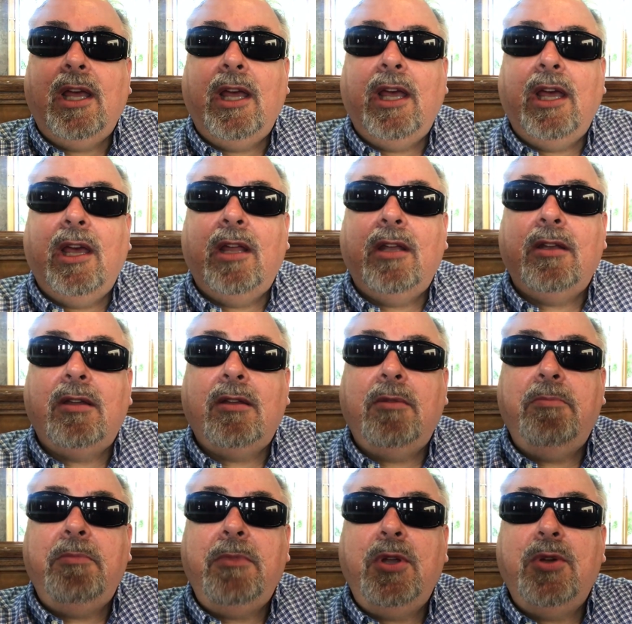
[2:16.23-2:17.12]
And
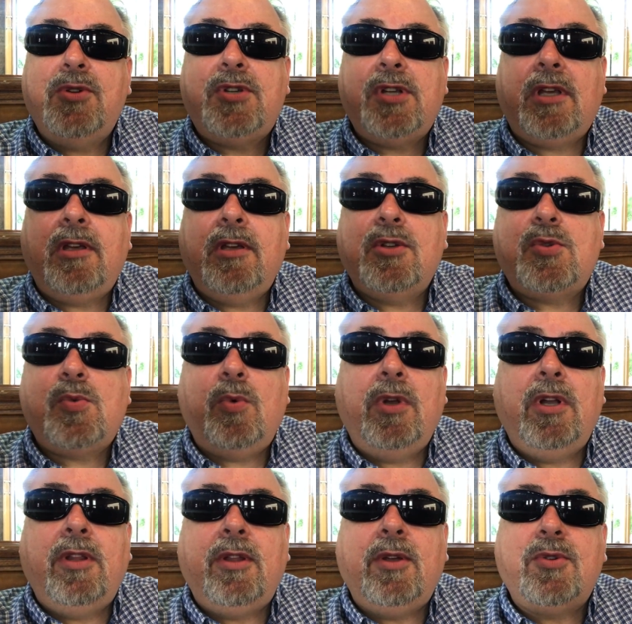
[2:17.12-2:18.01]
music is
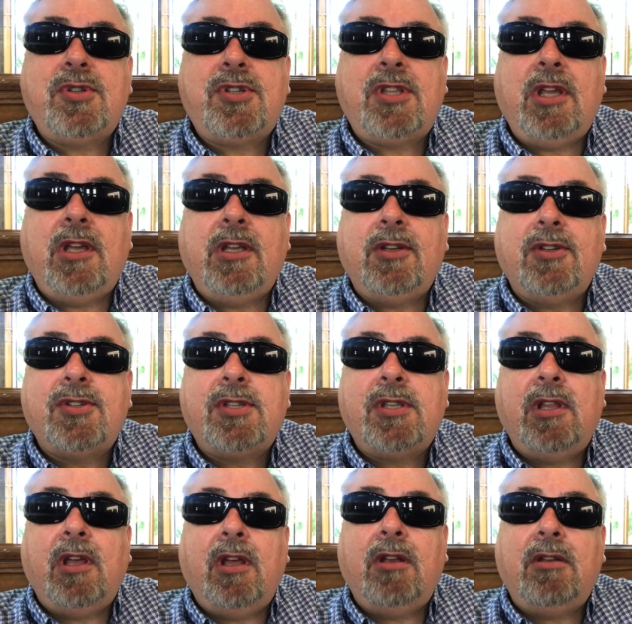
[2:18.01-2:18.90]
one of those things
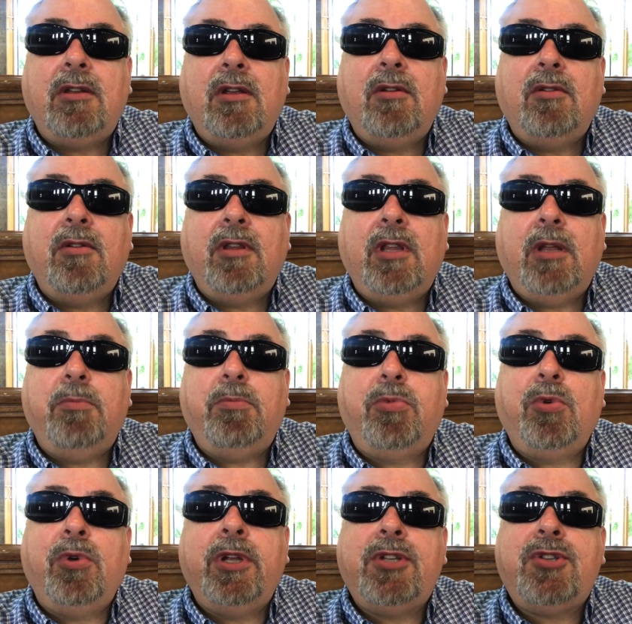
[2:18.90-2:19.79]
that
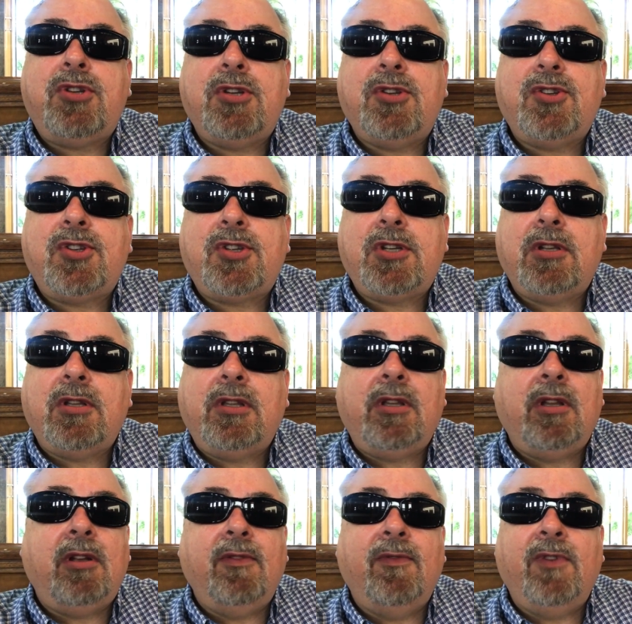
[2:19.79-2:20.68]
bridges
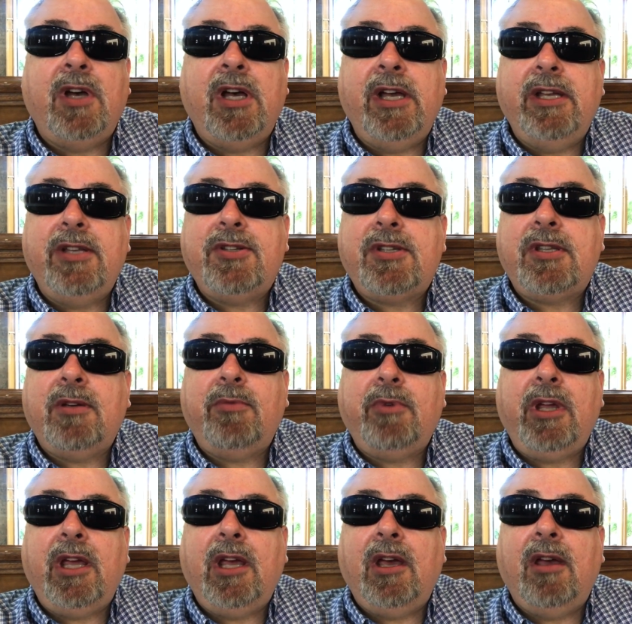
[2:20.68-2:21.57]
the divides that
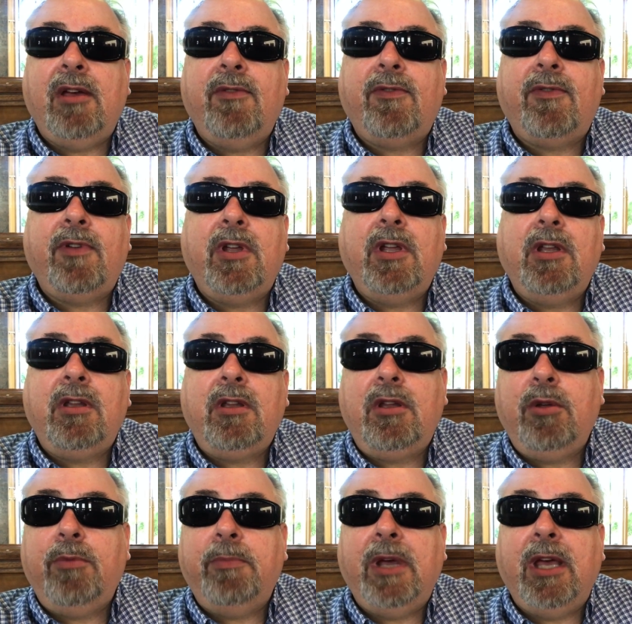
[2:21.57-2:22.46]
we have in
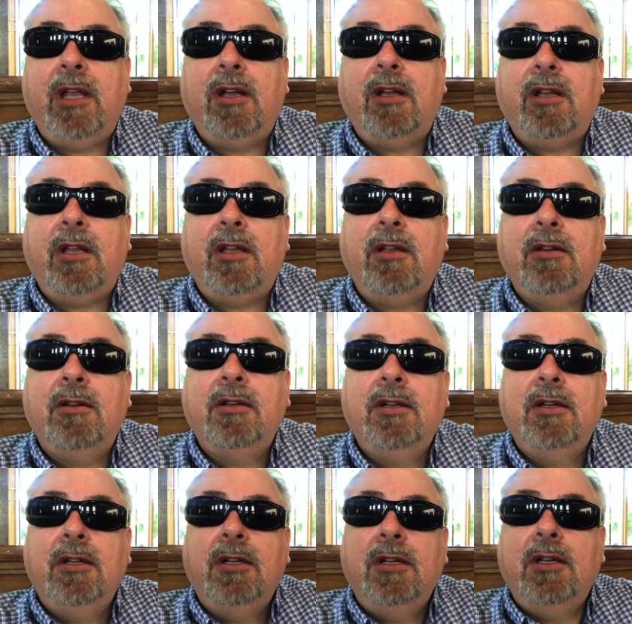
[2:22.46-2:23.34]
humanity.
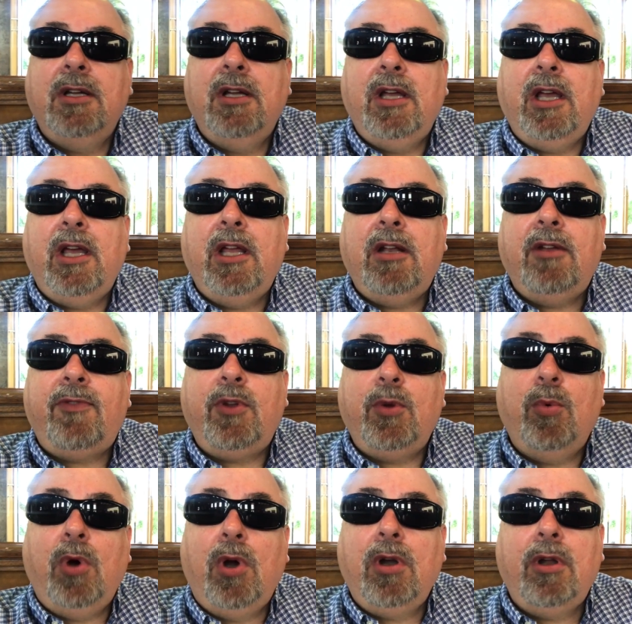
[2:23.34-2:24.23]
And if
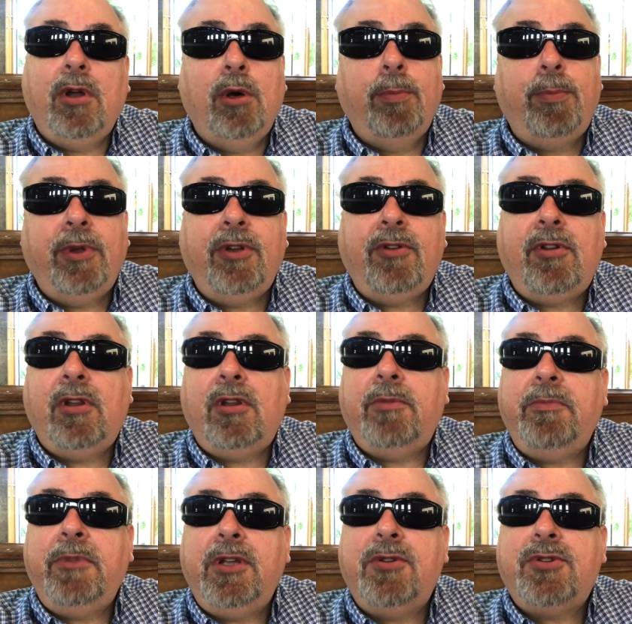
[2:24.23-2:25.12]
you aren't open to the
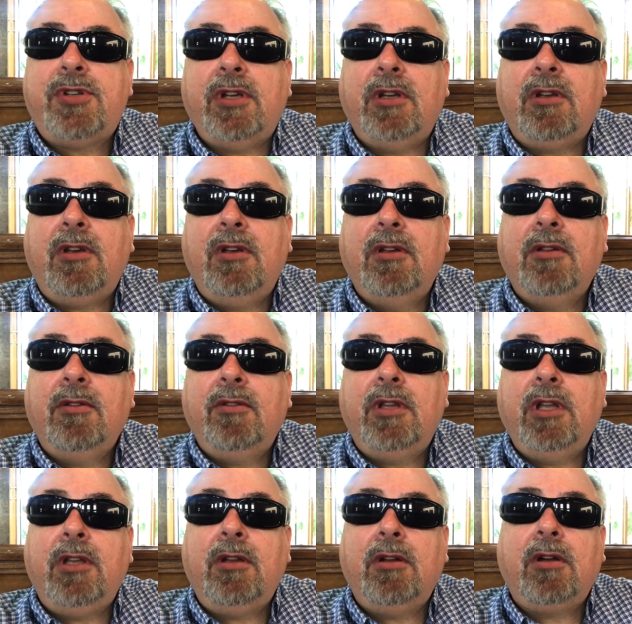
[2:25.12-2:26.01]
music,
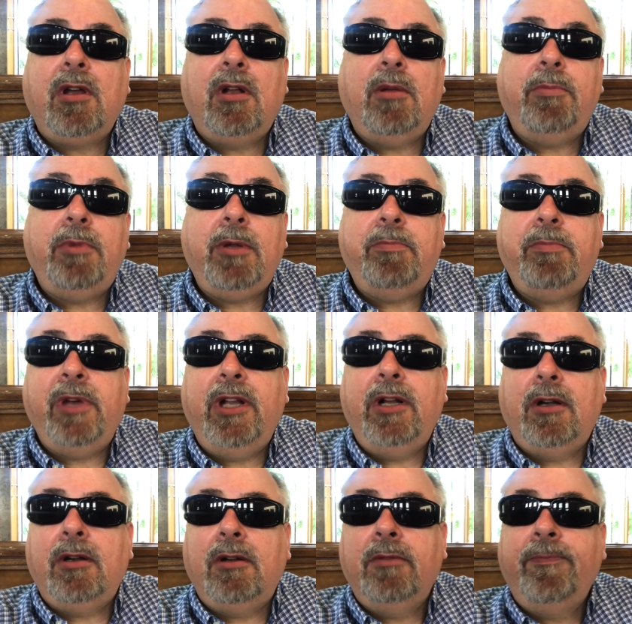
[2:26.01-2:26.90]
then you're going to be
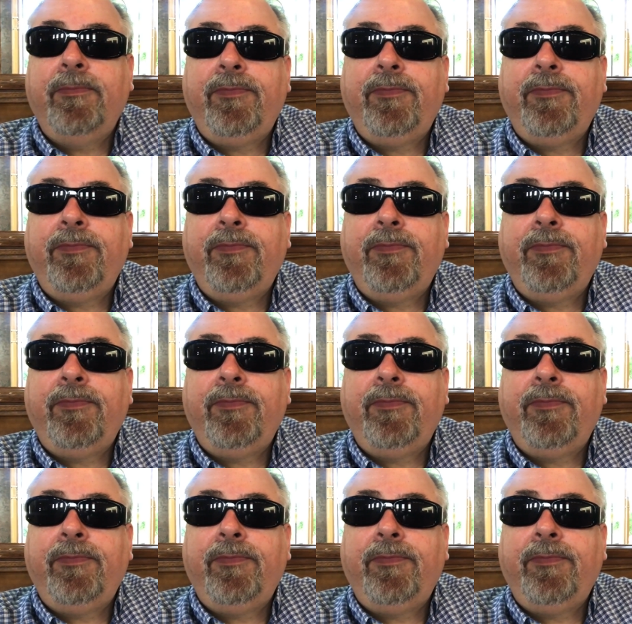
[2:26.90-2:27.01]
bitter.